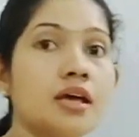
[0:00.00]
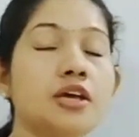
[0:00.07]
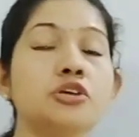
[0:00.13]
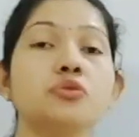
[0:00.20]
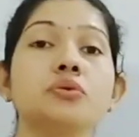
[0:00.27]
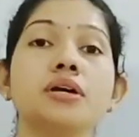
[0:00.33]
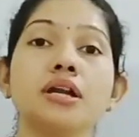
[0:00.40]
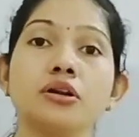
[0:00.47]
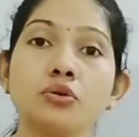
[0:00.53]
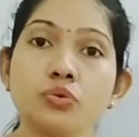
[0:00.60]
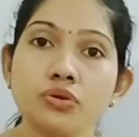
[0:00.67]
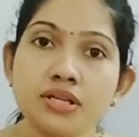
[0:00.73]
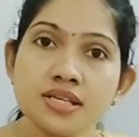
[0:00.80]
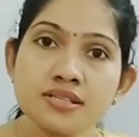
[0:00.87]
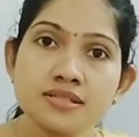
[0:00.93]
You can
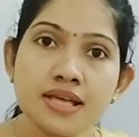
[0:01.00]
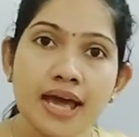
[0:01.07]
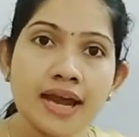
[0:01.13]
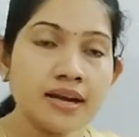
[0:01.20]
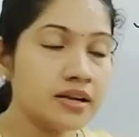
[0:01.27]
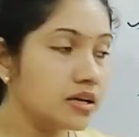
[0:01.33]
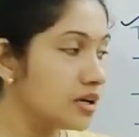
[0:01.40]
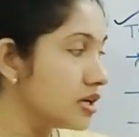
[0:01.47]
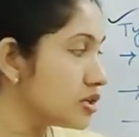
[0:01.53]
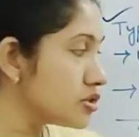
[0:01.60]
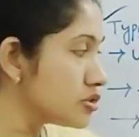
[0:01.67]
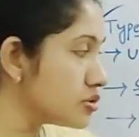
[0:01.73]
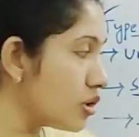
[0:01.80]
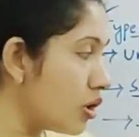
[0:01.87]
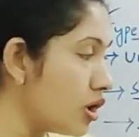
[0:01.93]
notice that
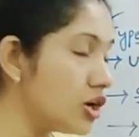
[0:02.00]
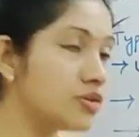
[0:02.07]
salt